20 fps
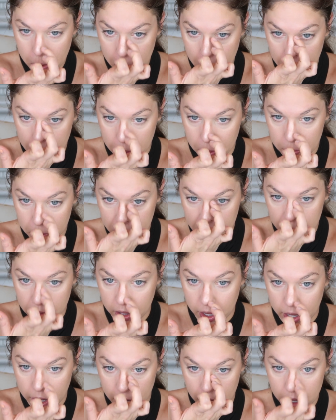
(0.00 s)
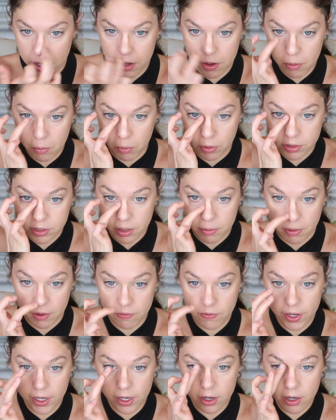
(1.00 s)
I'll use that, what's on my
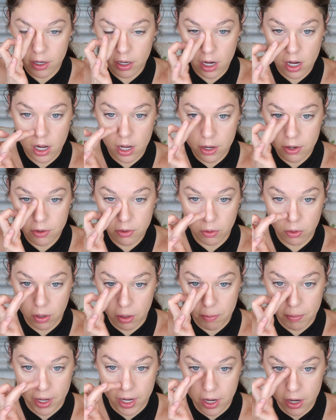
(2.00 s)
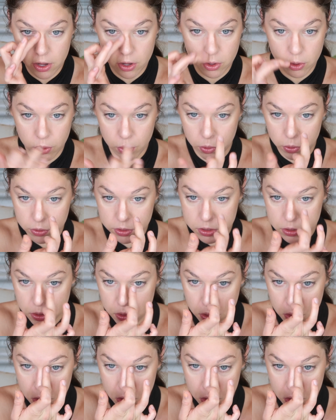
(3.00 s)
finger, to contour my nose.